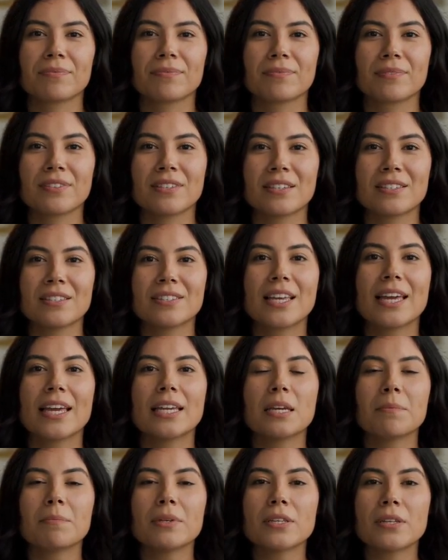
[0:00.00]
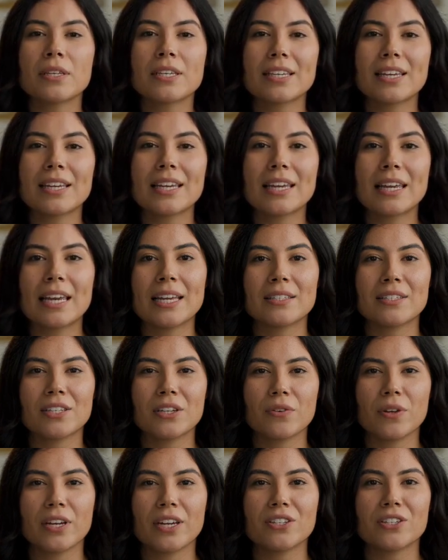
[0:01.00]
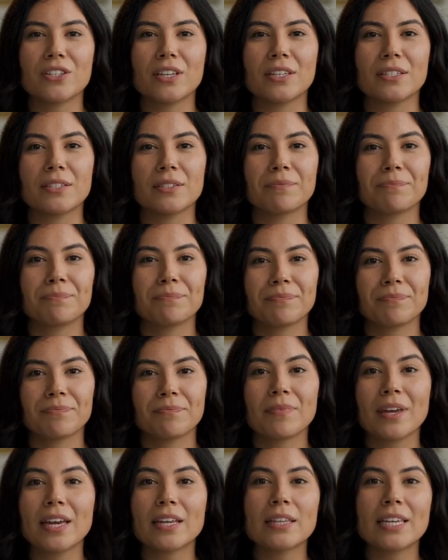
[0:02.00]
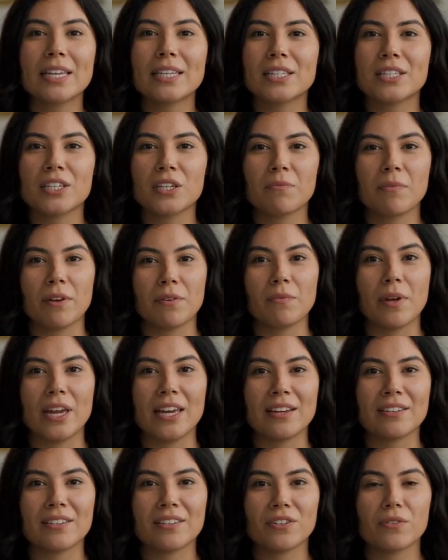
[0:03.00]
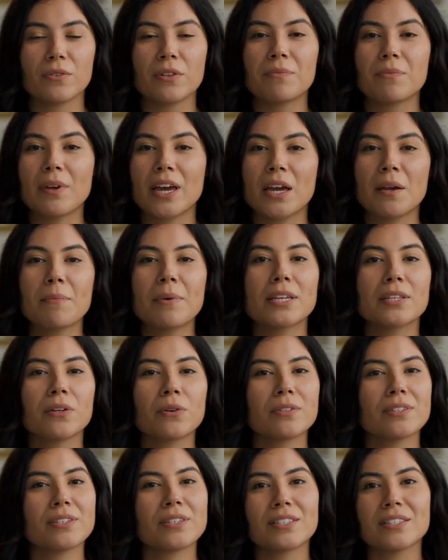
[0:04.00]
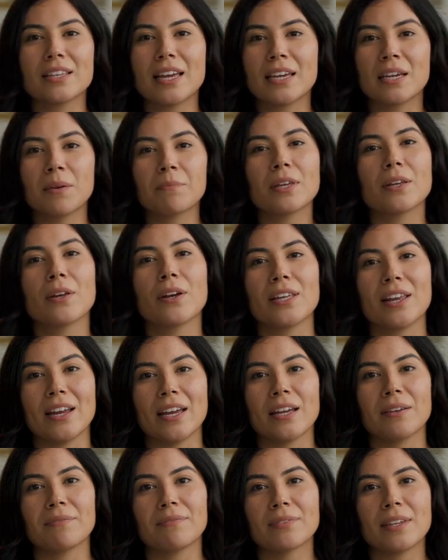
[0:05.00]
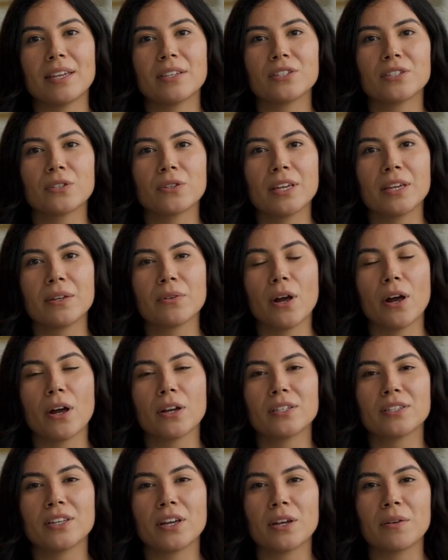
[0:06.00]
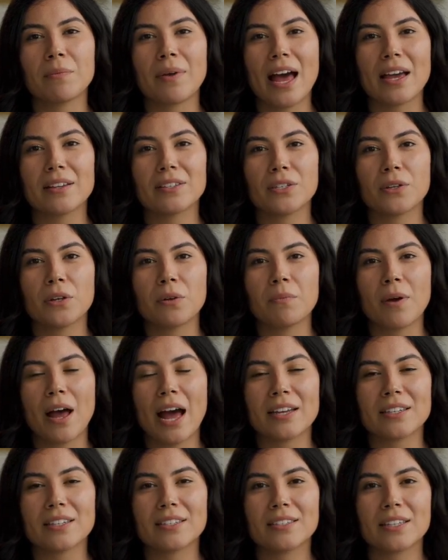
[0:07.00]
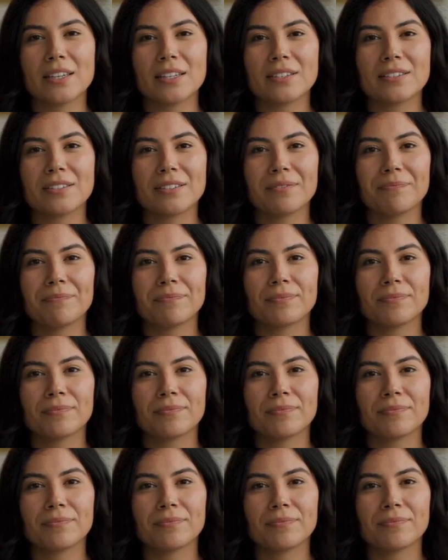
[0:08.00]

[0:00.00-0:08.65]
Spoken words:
Sustainability integration. They link human rights to environmental sustainability, ensuring long-term ethical practices.